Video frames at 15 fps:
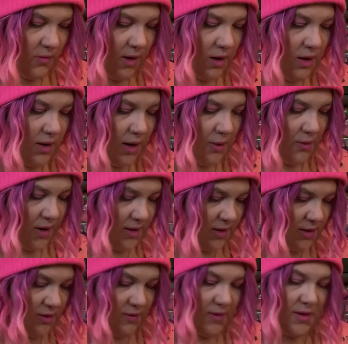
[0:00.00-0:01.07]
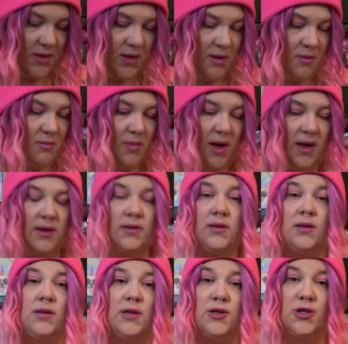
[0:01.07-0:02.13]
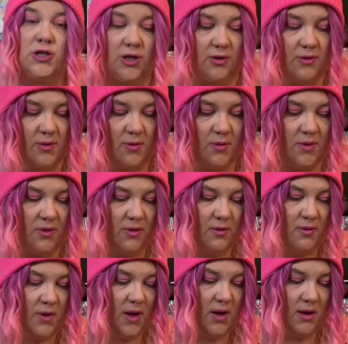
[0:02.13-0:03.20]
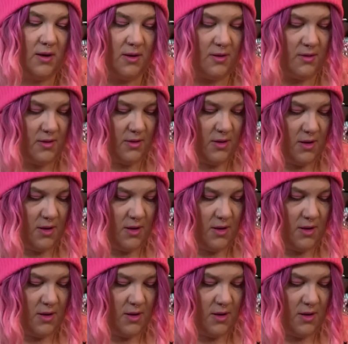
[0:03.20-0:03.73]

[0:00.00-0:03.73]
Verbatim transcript: And I wanted to do this unboxing and share it with you guys.